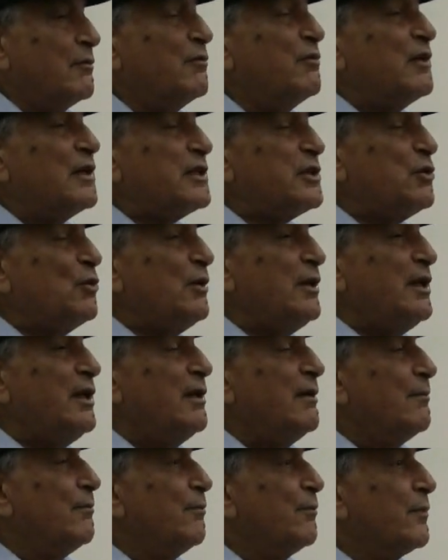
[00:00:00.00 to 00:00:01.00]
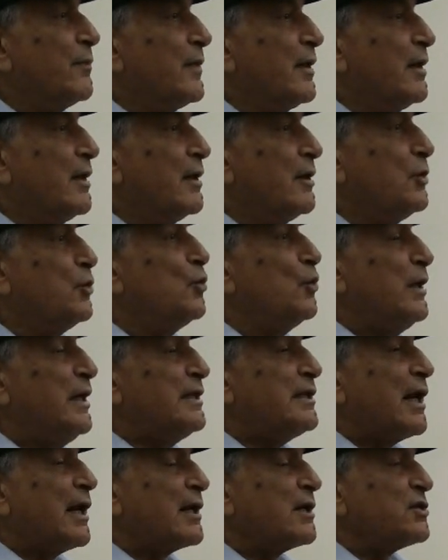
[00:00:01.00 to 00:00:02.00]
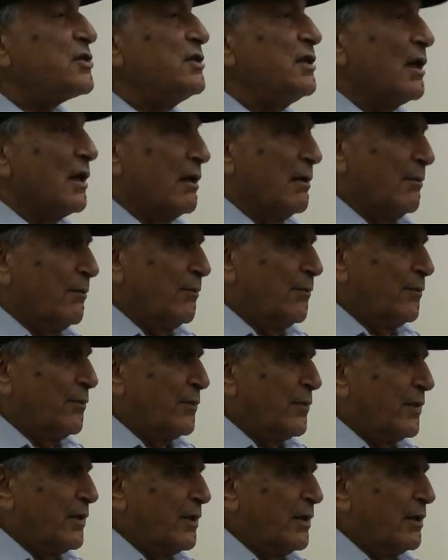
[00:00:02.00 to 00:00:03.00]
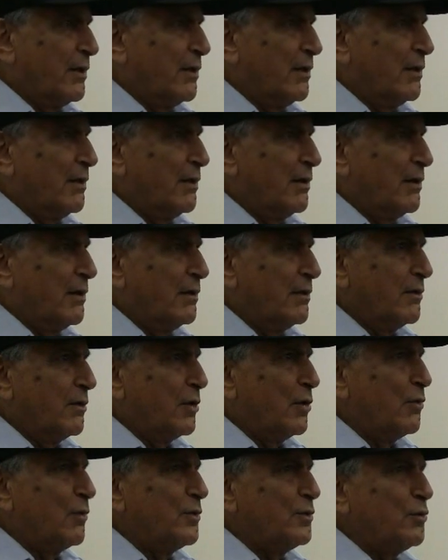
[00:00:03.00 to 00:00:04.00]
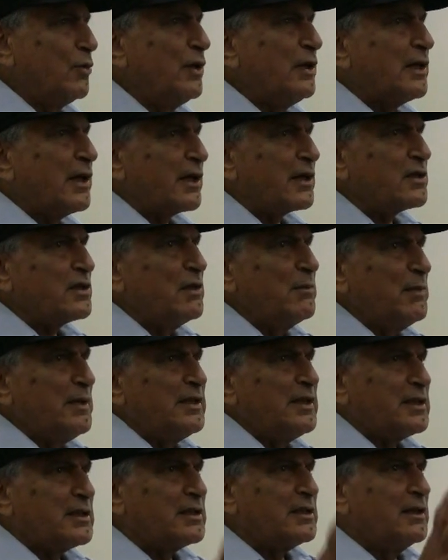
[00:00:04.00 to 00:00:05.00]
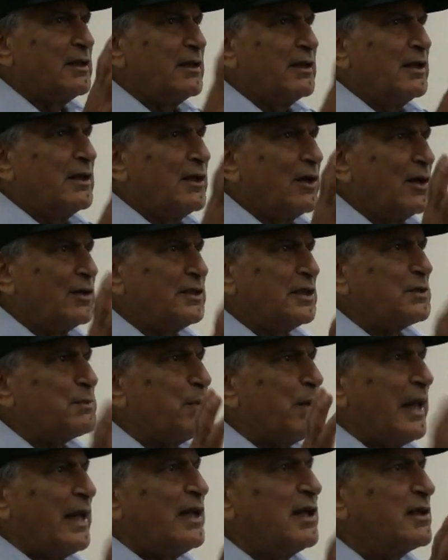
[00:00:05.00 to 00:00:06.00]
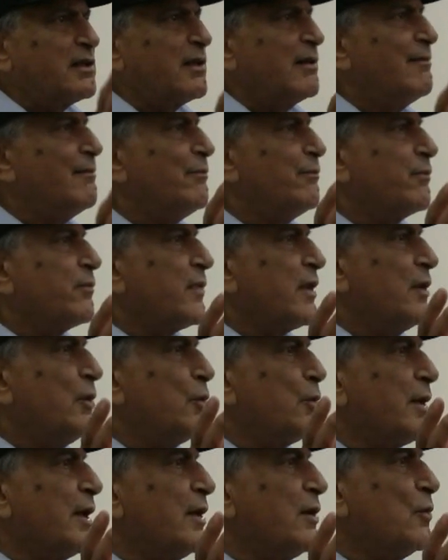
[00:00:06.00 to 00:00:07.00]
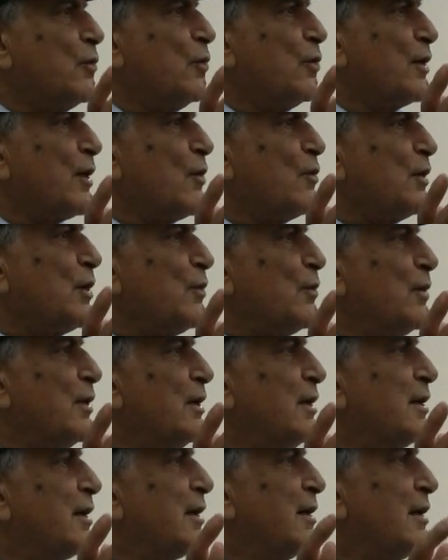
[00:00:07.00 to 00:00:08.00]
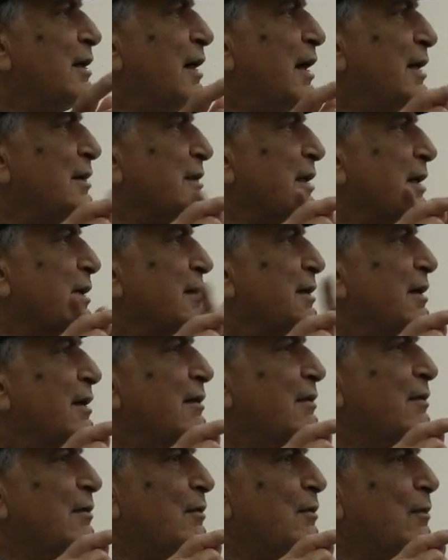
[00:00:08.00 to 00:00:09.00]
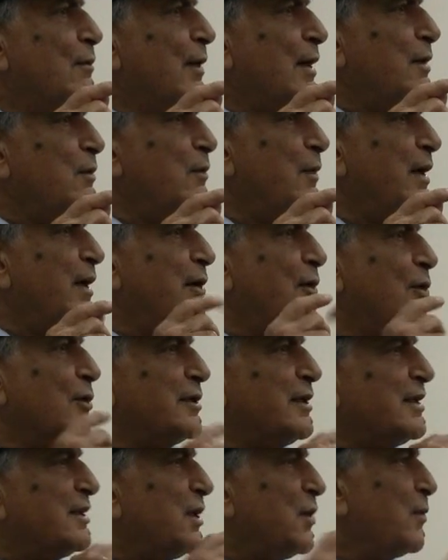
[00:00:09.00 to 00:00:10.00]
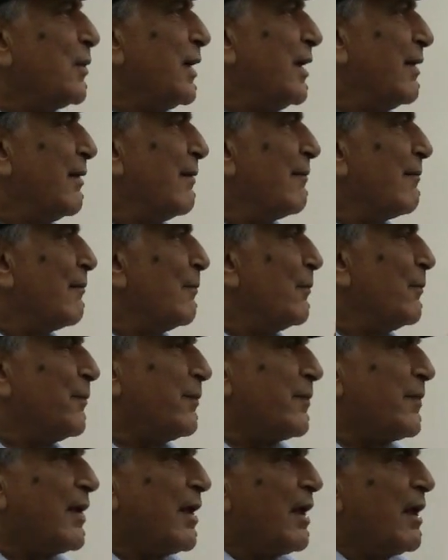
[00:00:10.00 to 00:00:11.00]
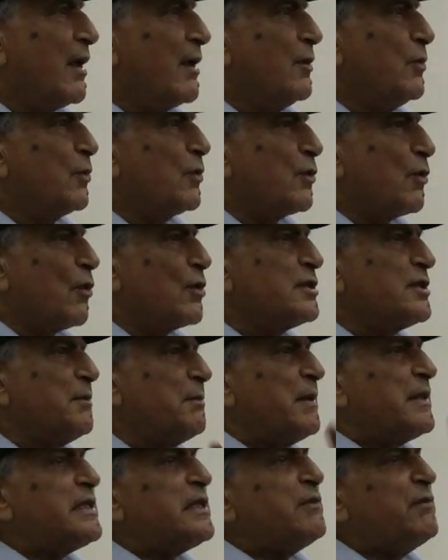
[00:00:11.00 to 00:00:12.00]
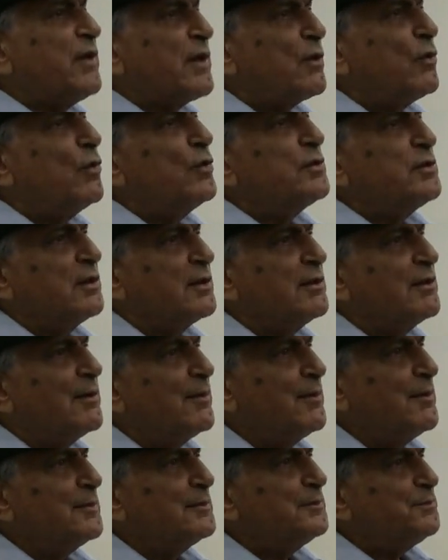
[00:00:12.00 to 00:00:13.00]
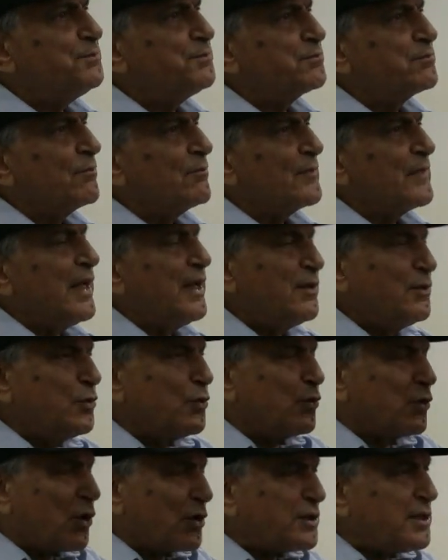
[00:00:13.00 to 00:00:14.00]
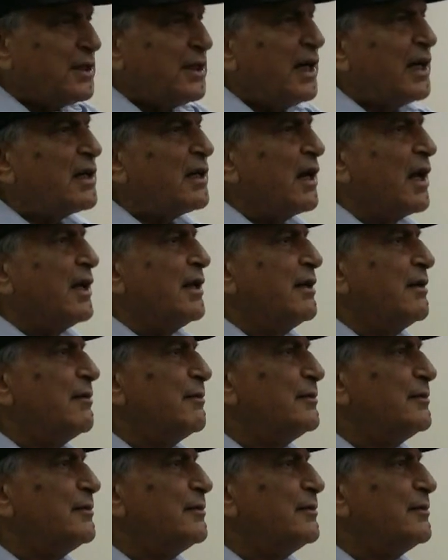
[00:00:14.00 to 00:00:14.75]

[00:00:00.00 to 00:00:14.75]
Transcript: Virtually unidirectional. You know, unidirectional means this this planet, you can go around the world either one way or the other way. You cross the Pacific Ocean and you cross a date line.